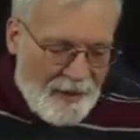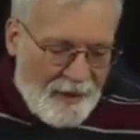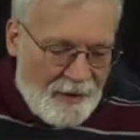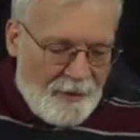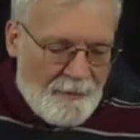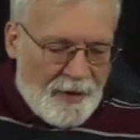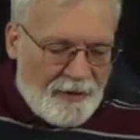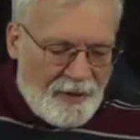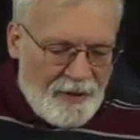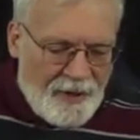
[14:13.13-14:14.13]
Um,
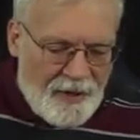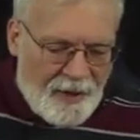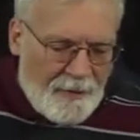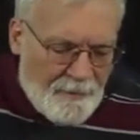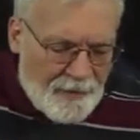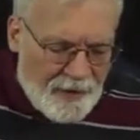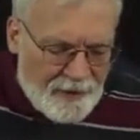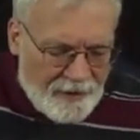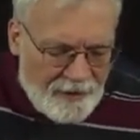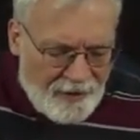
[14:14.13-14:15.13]
DNA
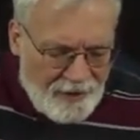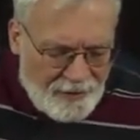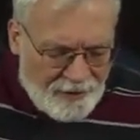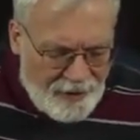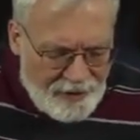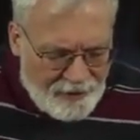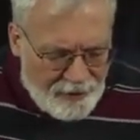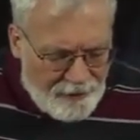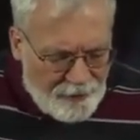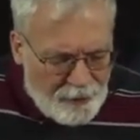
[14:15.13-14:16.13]
contains links
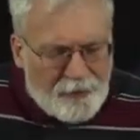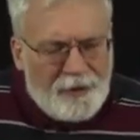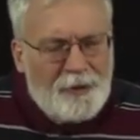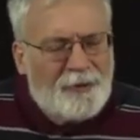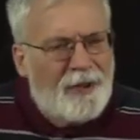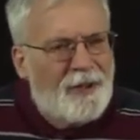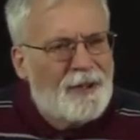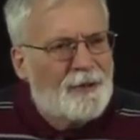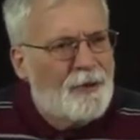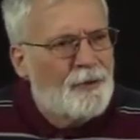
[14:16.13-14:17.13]
of
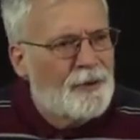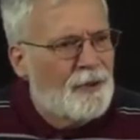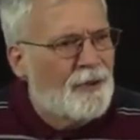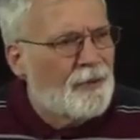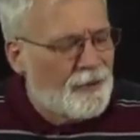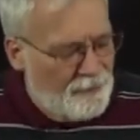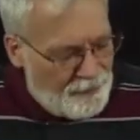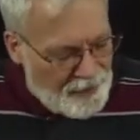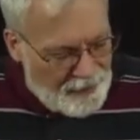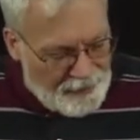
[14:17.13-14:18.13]
nucleotide codons
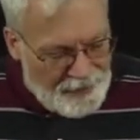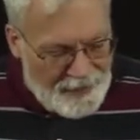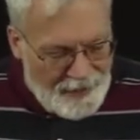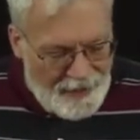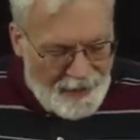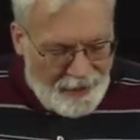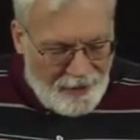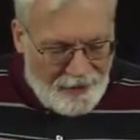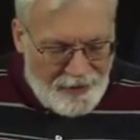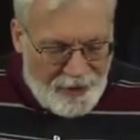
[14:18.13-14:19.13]

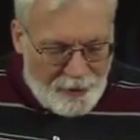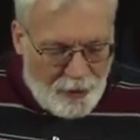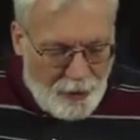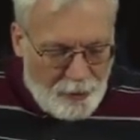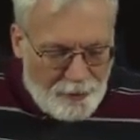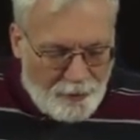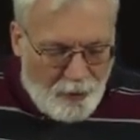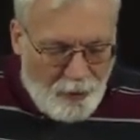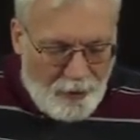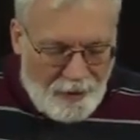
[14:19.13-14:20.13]
uh, that code
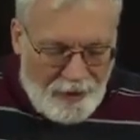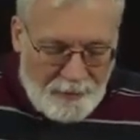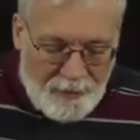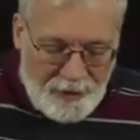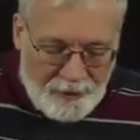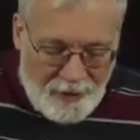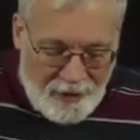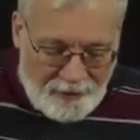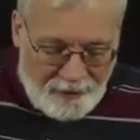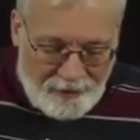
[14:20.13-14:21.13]
for amino
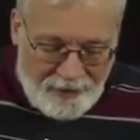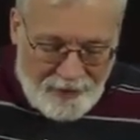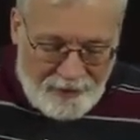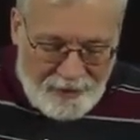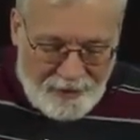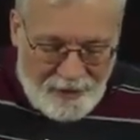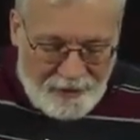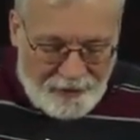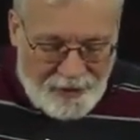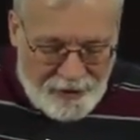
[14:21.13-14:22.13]
acids, and the DNA
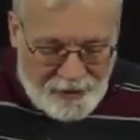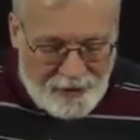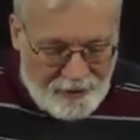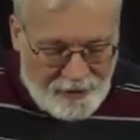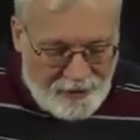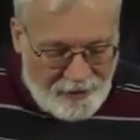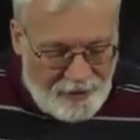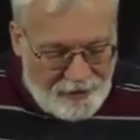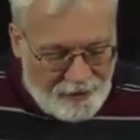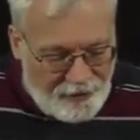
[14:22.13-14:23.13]
section
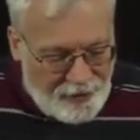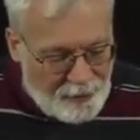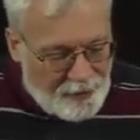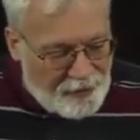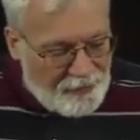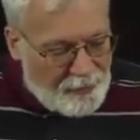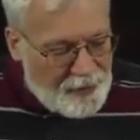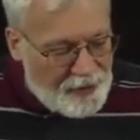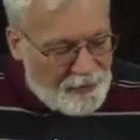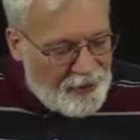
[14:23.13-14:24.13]
contains a sequence of
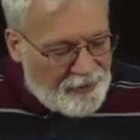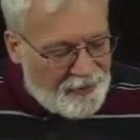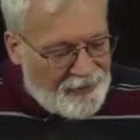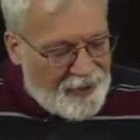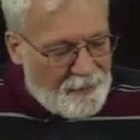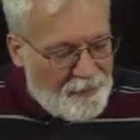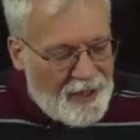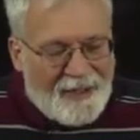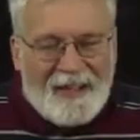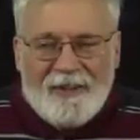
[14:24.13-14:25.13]
amino acids that
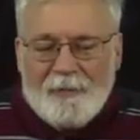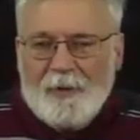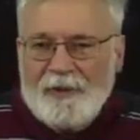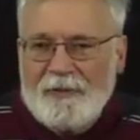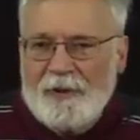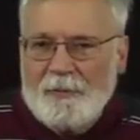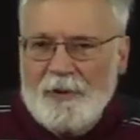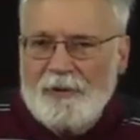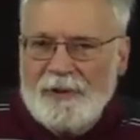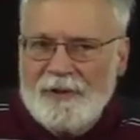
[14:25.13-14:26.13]
make a specific
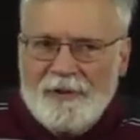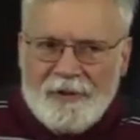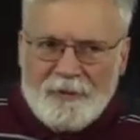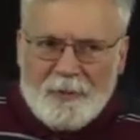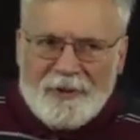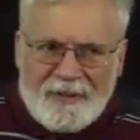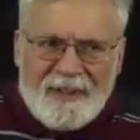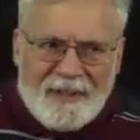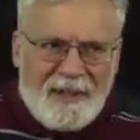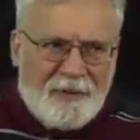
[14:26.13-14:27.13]
protein. This is what
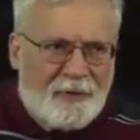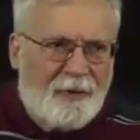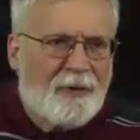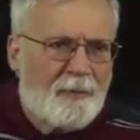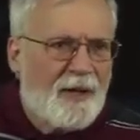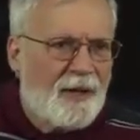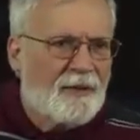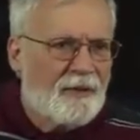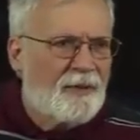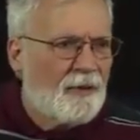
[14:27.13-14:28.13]
DNA is all
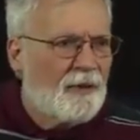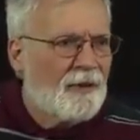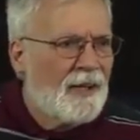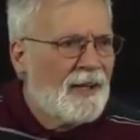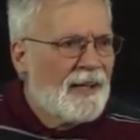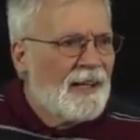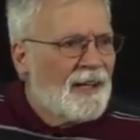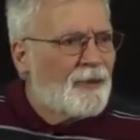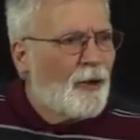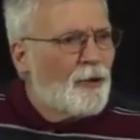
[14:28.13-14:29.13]
about. It's all,
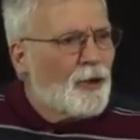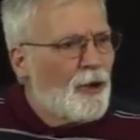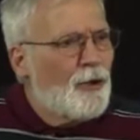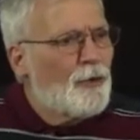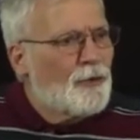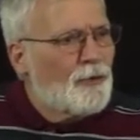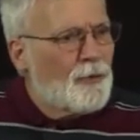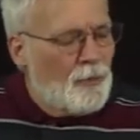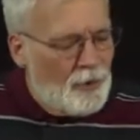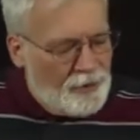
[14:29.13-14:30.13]
it's all codes for
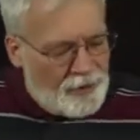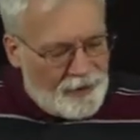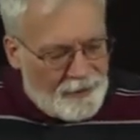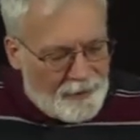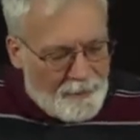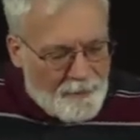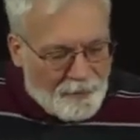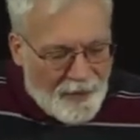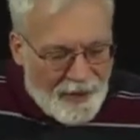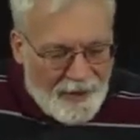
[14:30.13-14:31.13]
proteins.
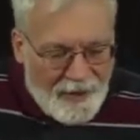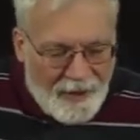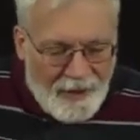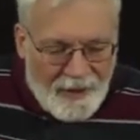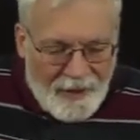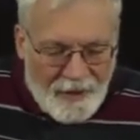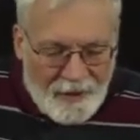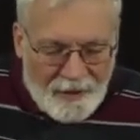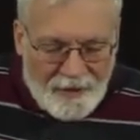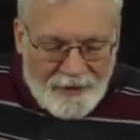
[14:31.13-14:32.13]

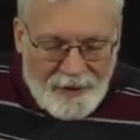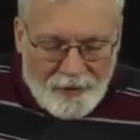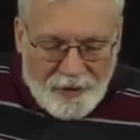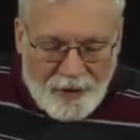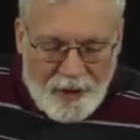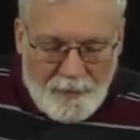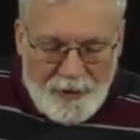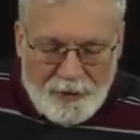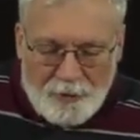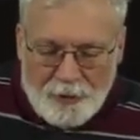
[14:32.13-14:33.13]
Uh, these are
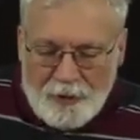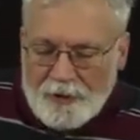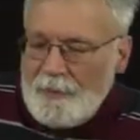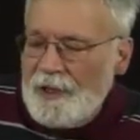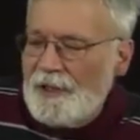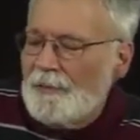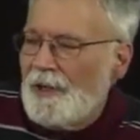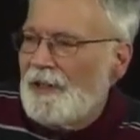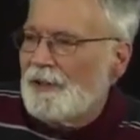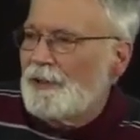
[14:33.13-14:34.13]
copied to a long mo
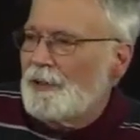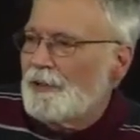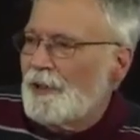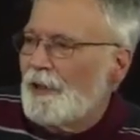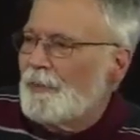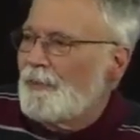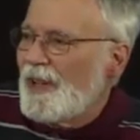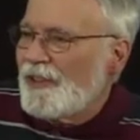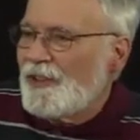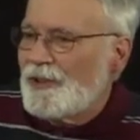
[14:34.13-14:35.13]
molecule called
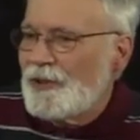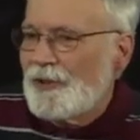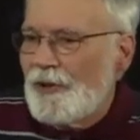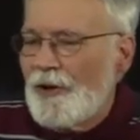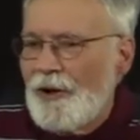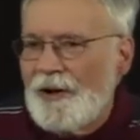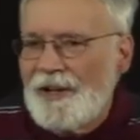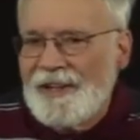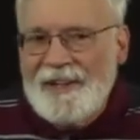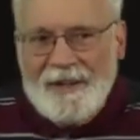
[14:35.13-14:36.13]
messenger
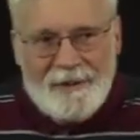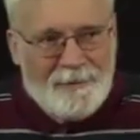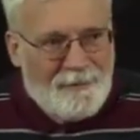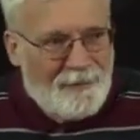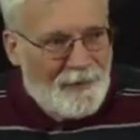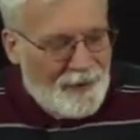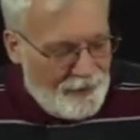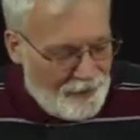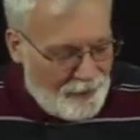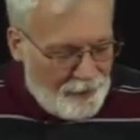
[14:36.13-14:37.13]
RNA.
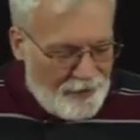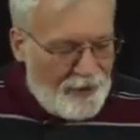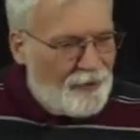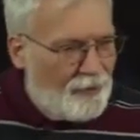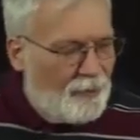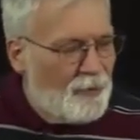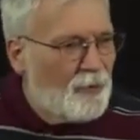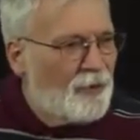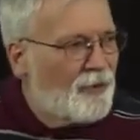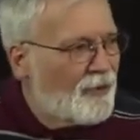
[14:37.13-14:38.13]
So that's what
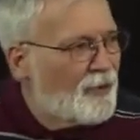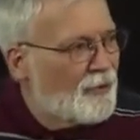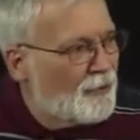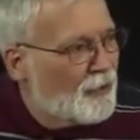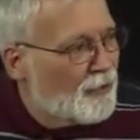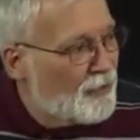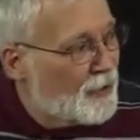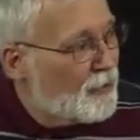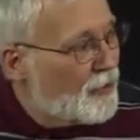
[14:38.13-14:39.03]
we're going to see in the first video.